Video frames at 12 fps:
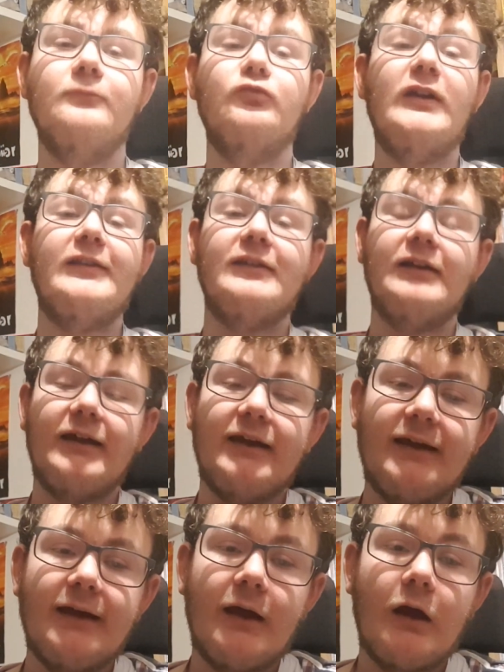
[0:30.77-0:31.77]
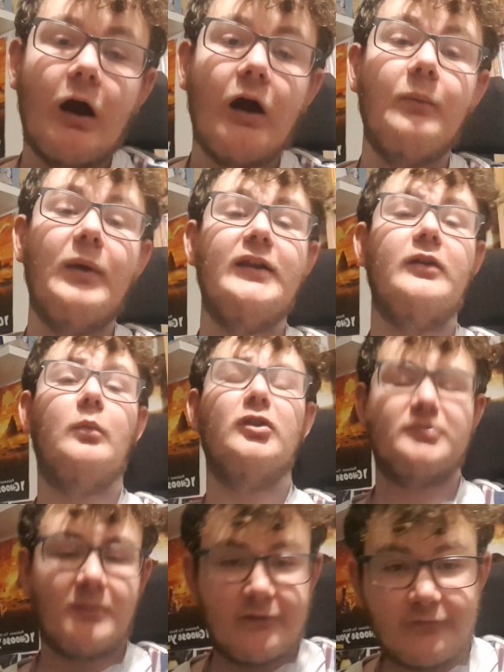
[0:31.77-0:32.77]
Recently I went and
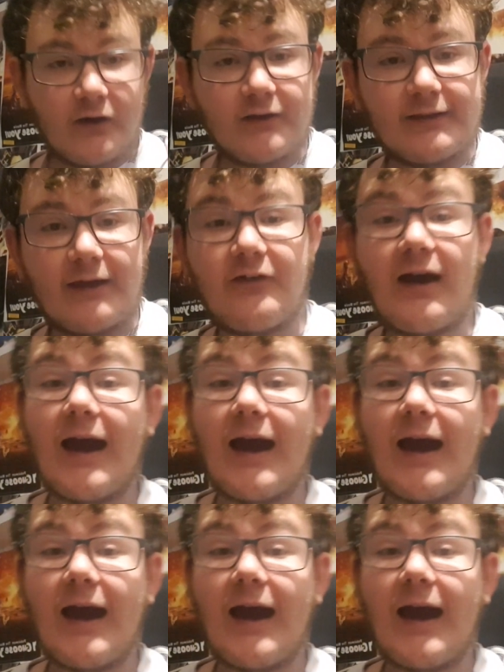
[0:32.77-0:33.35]
watched my first ever